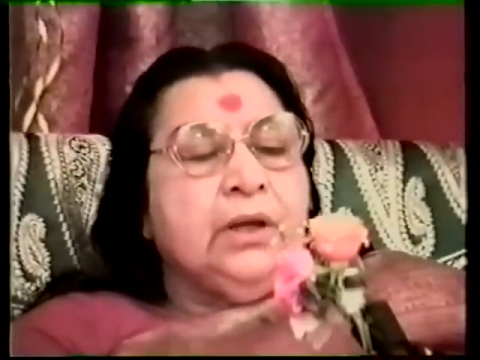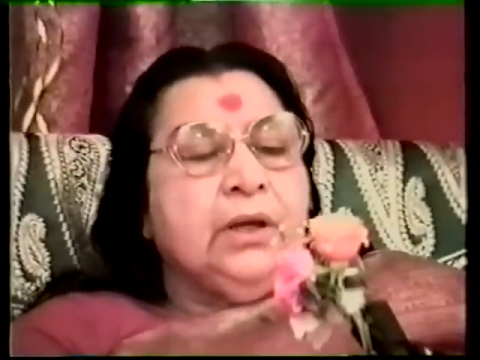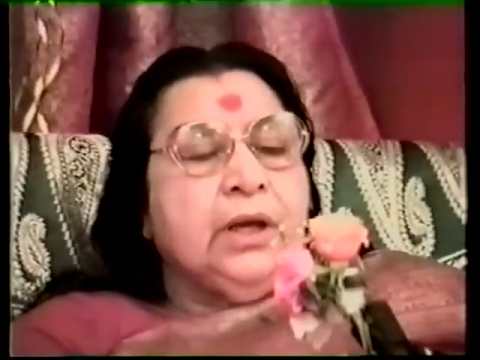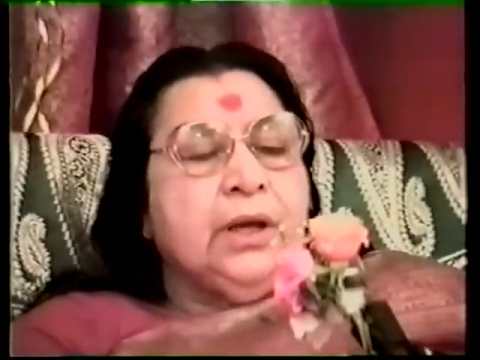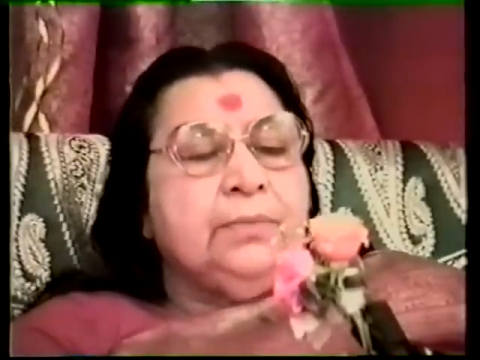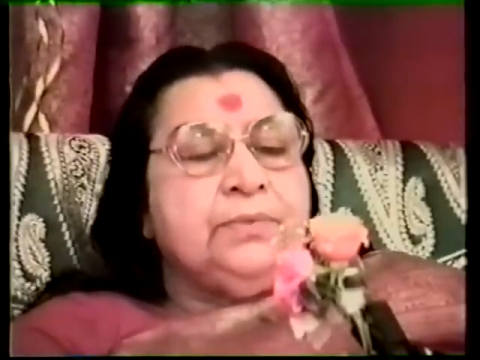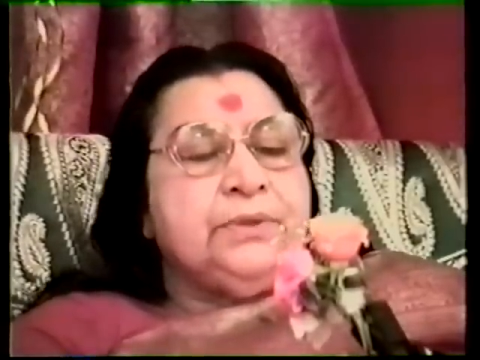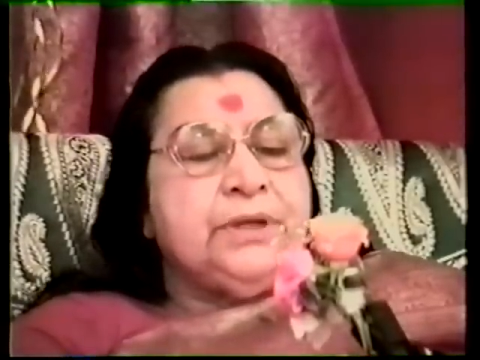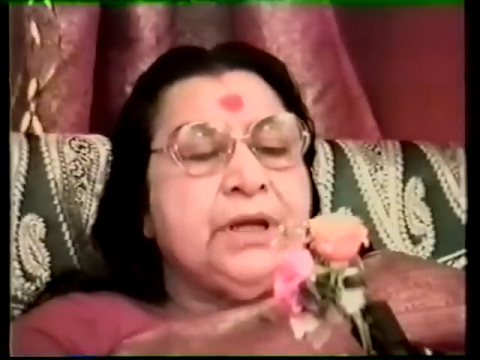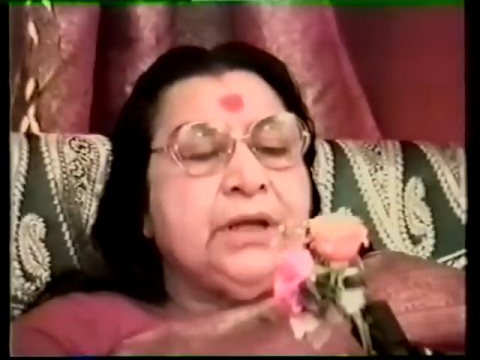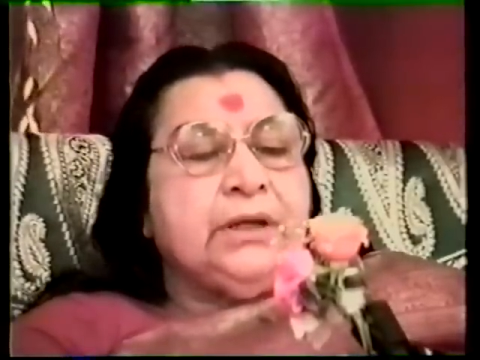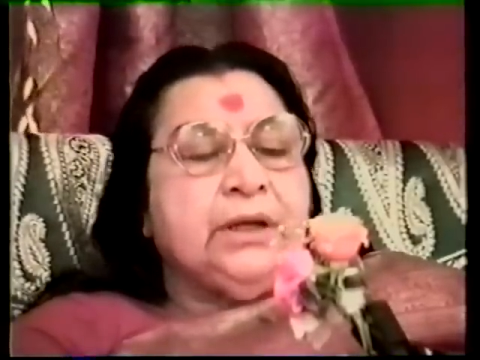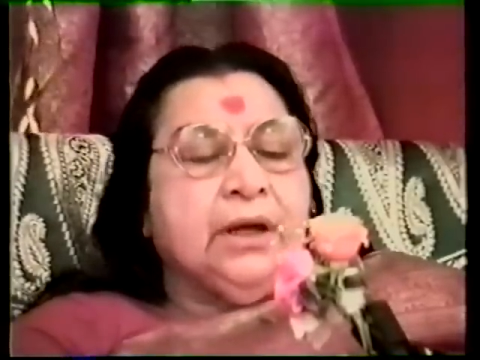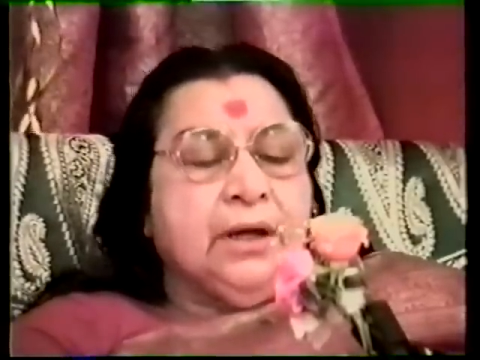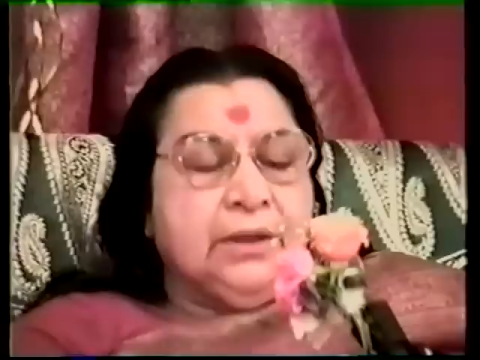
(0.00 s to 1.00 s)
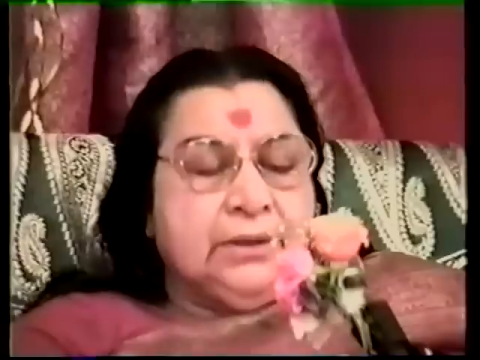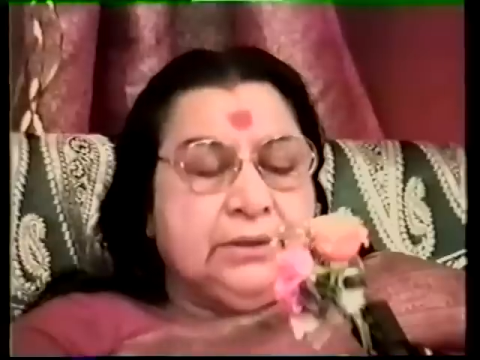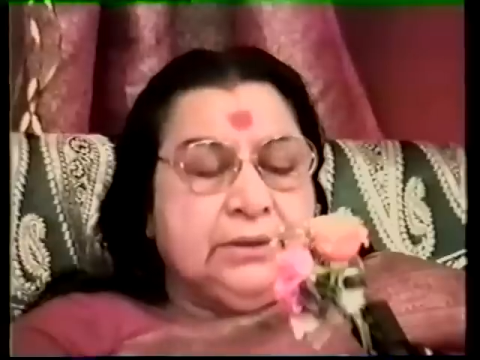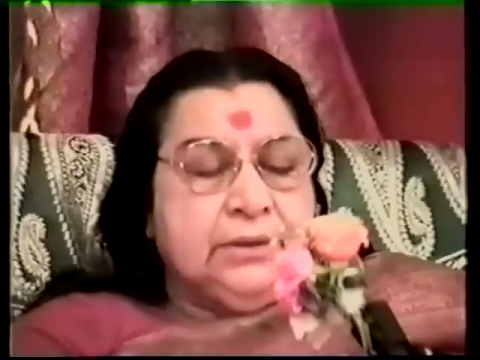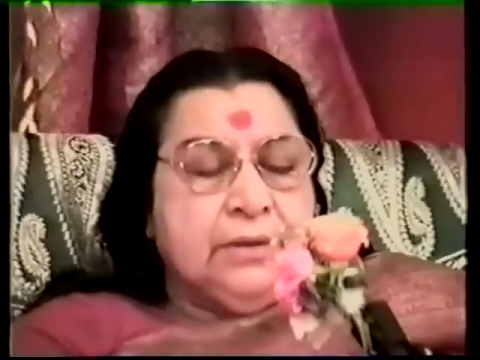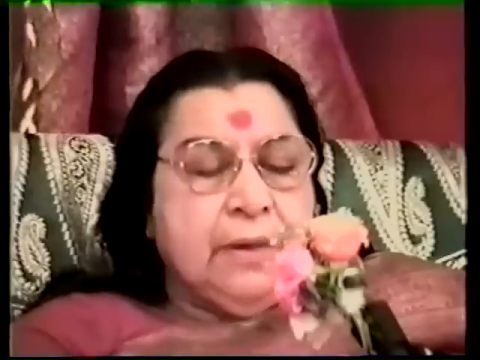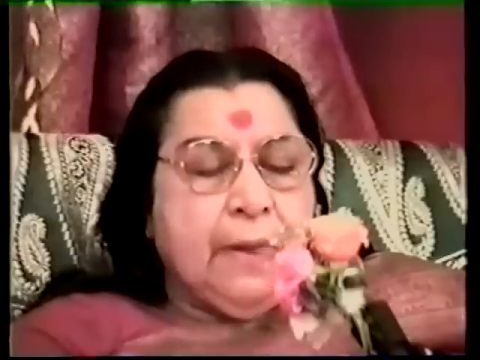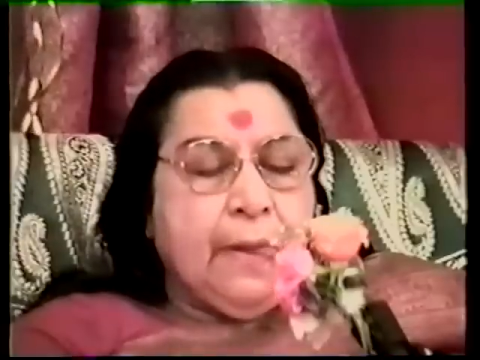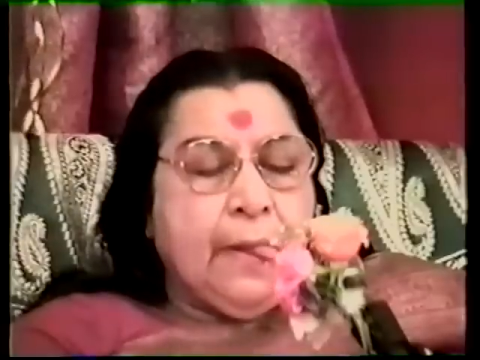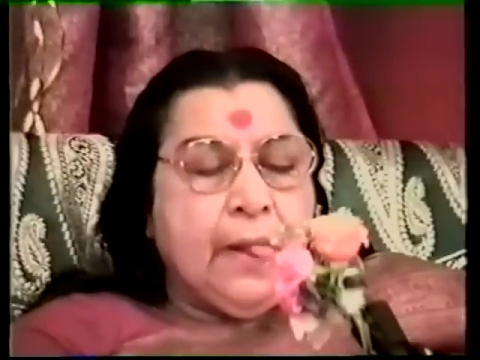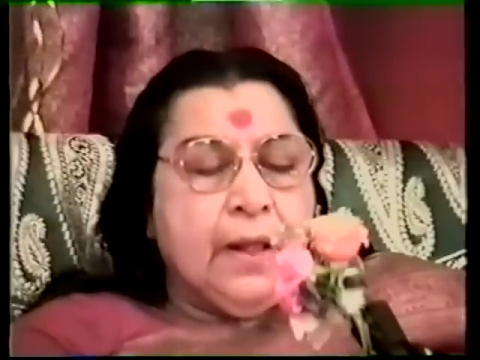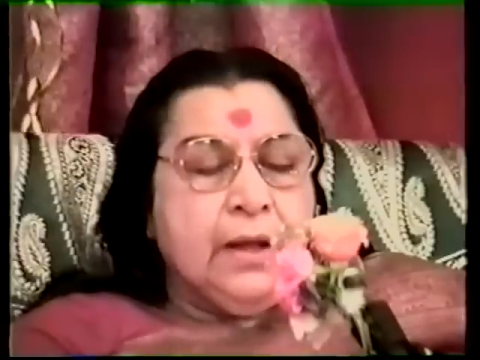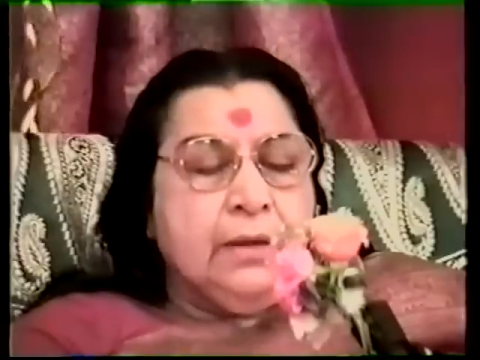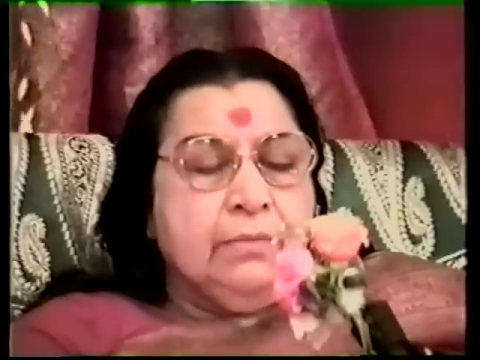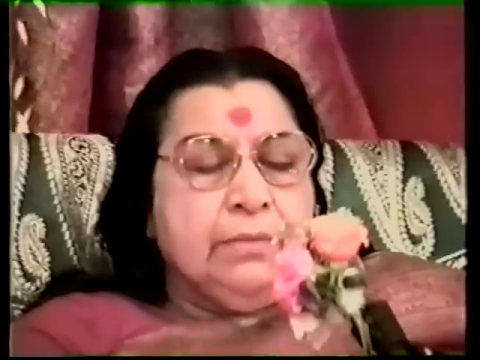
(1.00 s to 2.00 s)
abstract art.
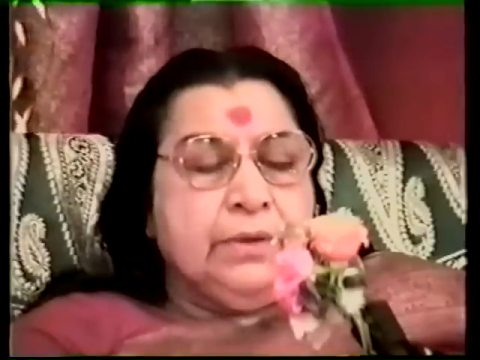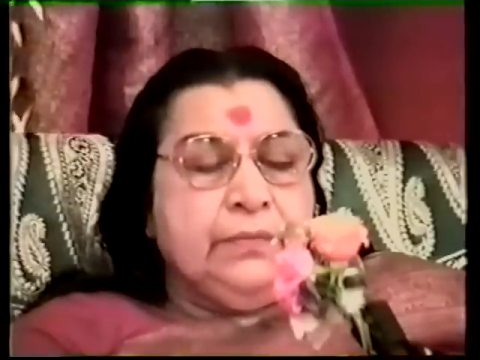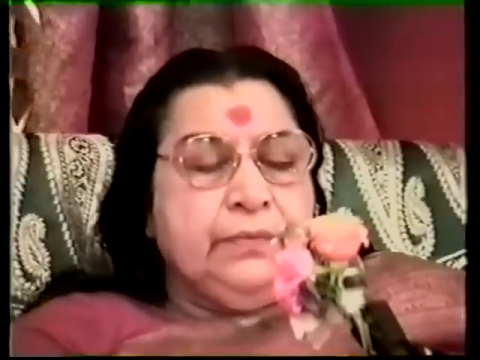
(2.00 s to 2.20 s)
But